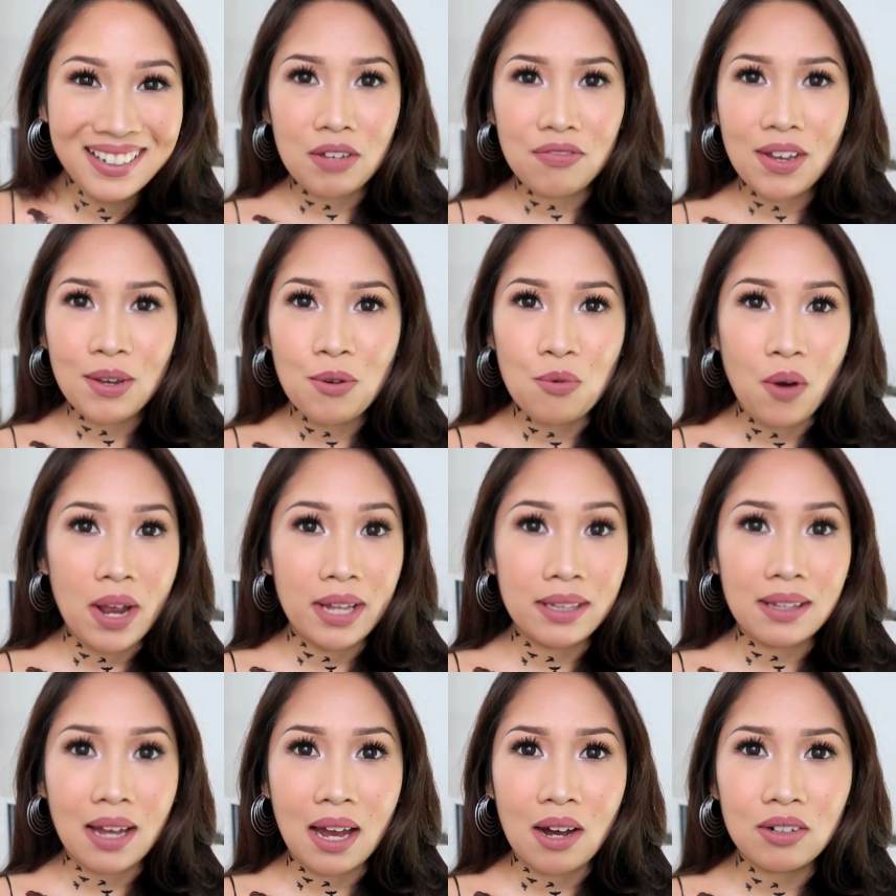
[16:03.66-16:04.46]
If I
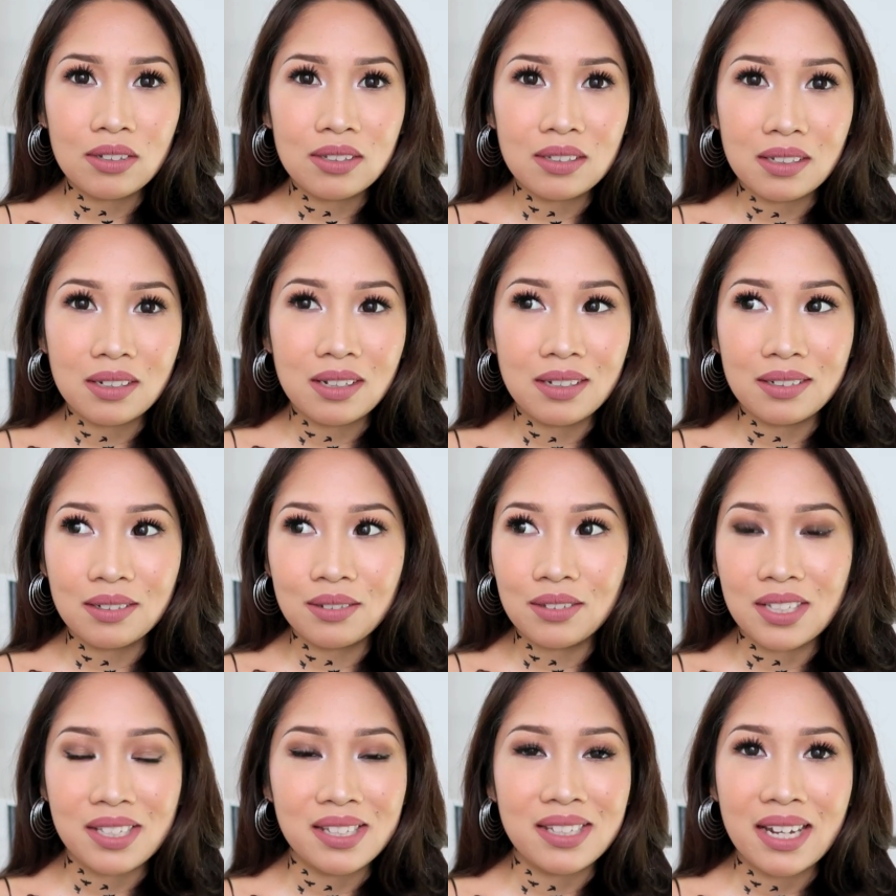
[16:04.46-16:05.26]
went out
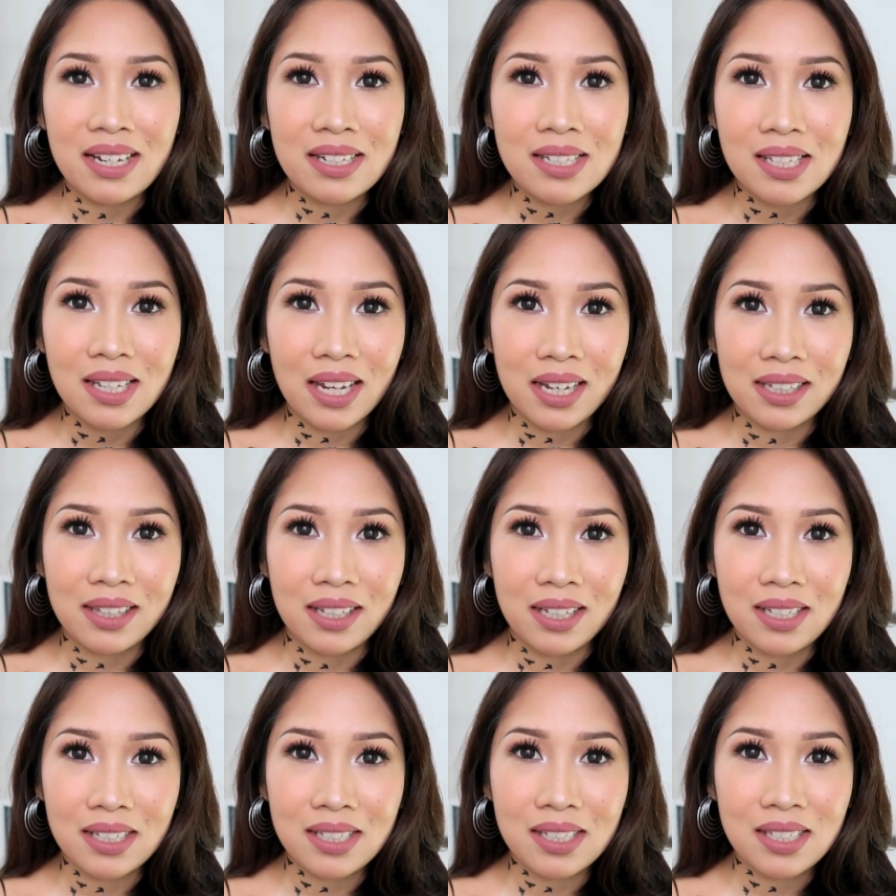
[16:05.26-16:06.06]
in the States like
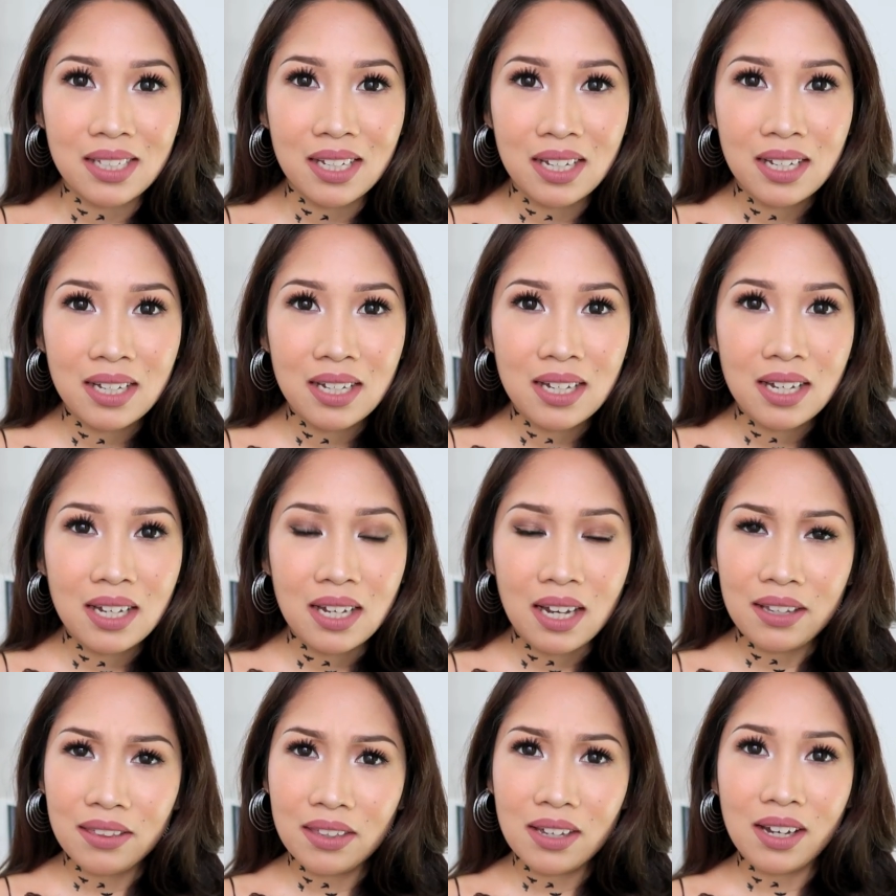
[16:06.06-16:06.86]
this,
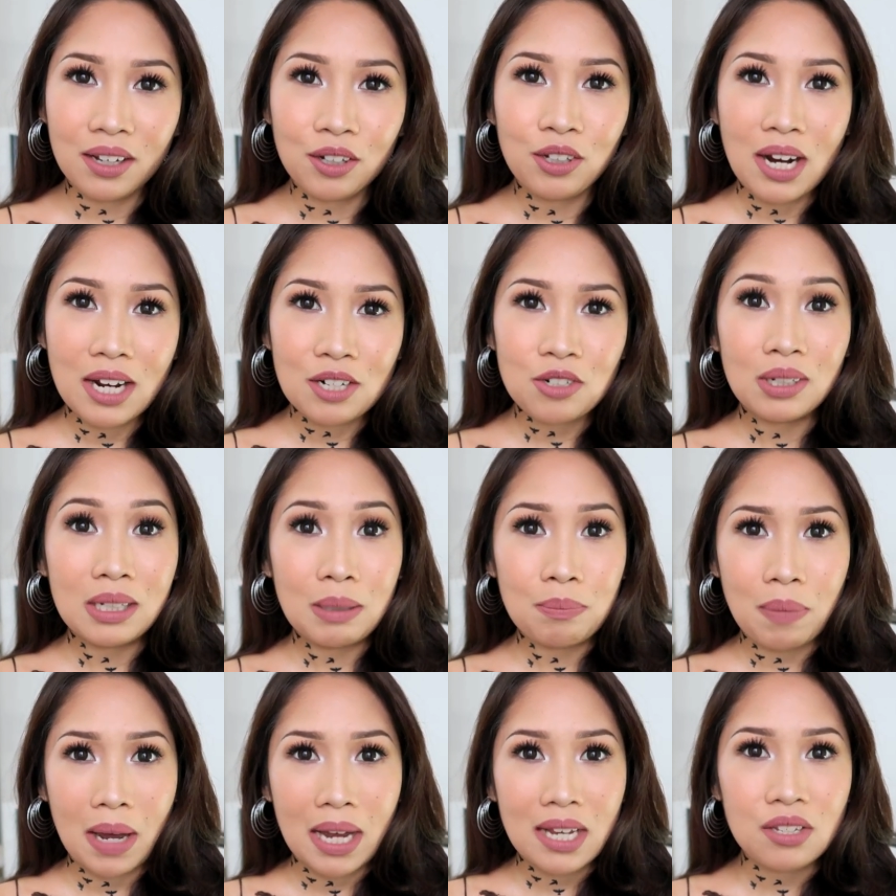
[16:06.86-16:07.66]
I think I could
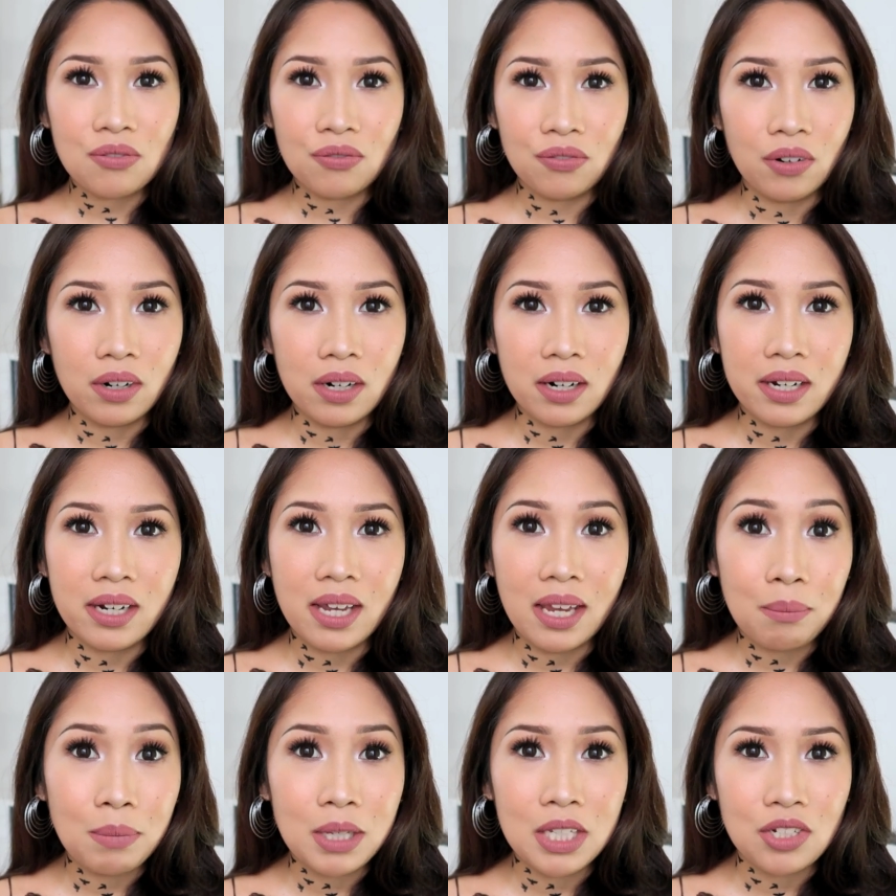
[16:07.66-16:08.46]
actually pass for an
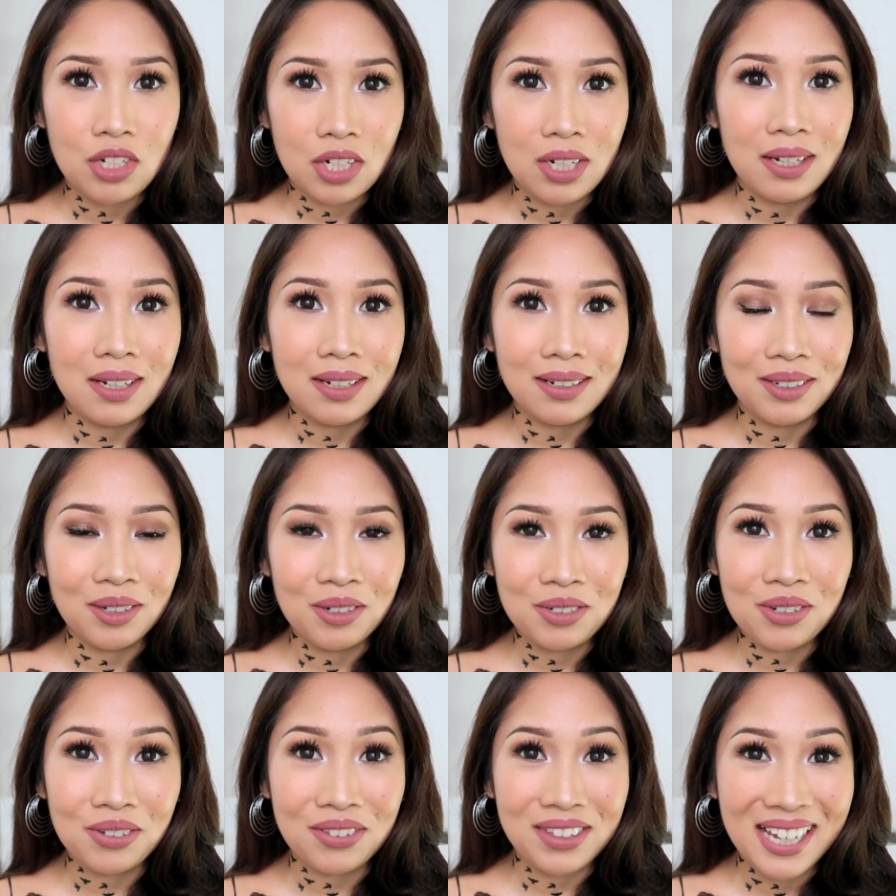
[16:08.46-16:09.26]
A B G,
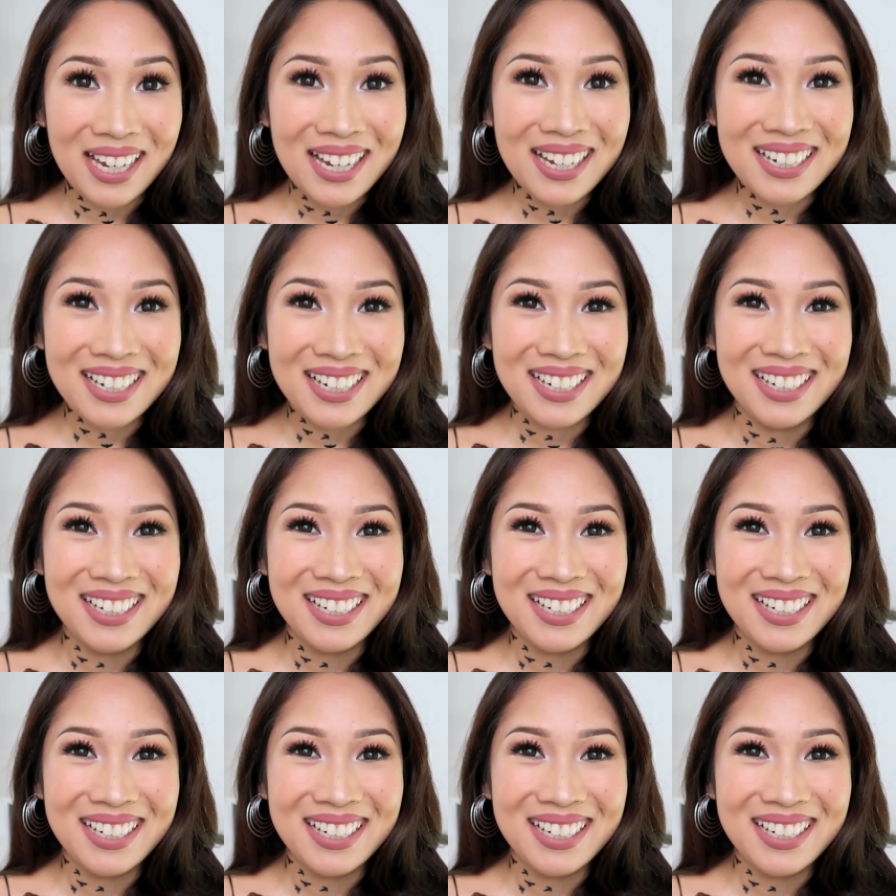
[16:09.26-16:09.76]
don't you think?